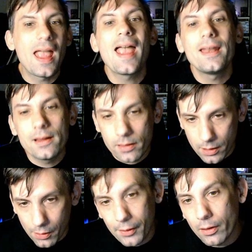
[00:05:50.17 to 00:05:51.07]
anything
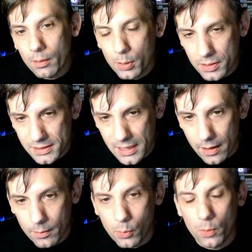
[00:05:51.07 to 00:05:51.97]
on our opponent's side
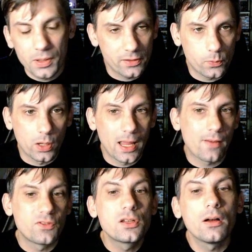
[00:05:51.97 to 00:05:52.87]
of the board because we're going to
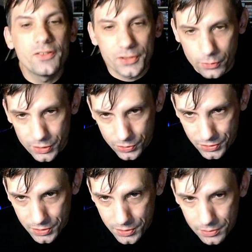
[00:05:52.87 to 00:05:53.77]
have tons of creatures
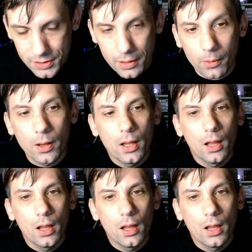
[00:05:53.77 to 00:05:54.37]
to do so.